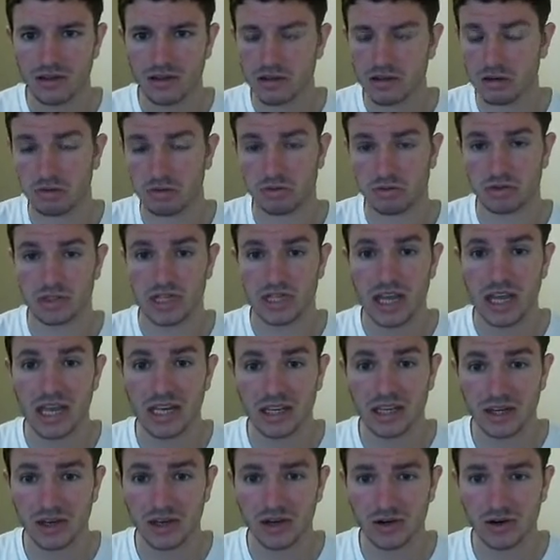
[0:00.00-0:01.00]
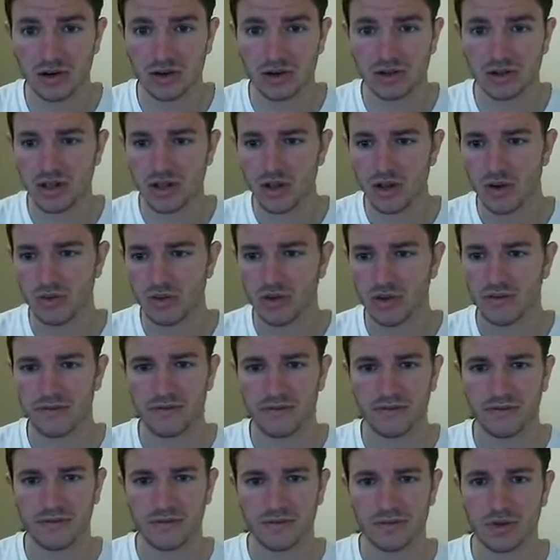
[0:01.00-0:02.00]
you know, in 10 years,
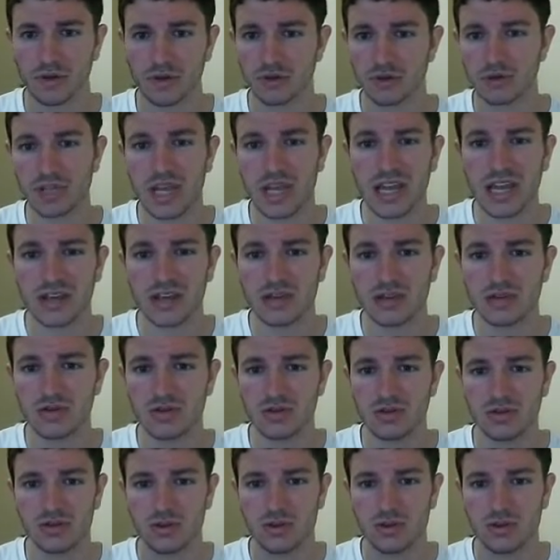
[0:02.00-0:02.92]
10,